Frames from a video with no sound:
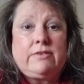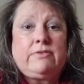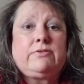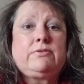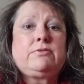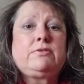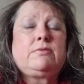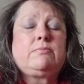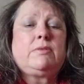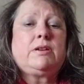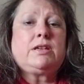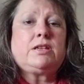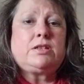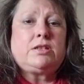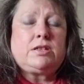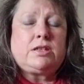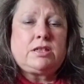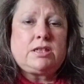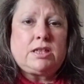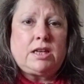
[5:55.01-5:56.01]
I've also
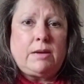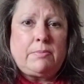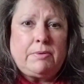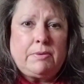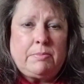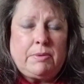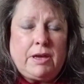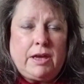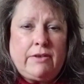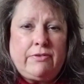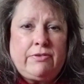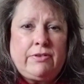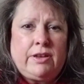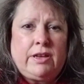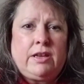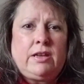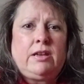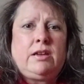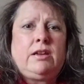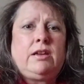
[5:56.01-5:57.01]
managed to slap a bit of
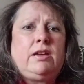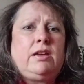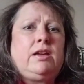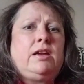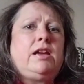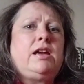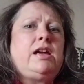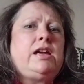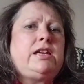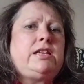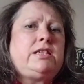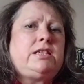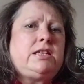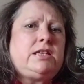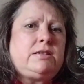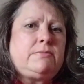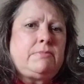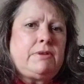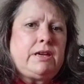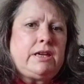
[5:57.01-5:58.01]

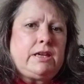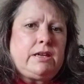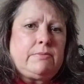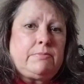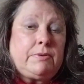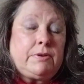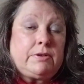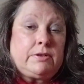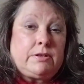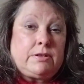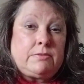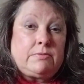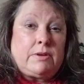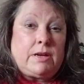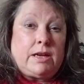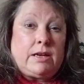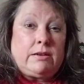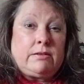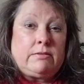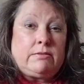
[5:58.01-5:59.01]
80s makeup on as
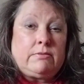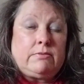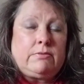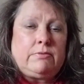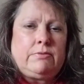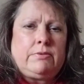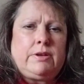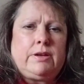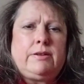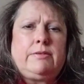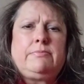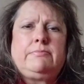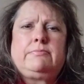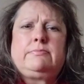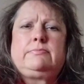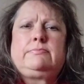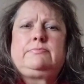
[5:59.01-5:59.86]
well, although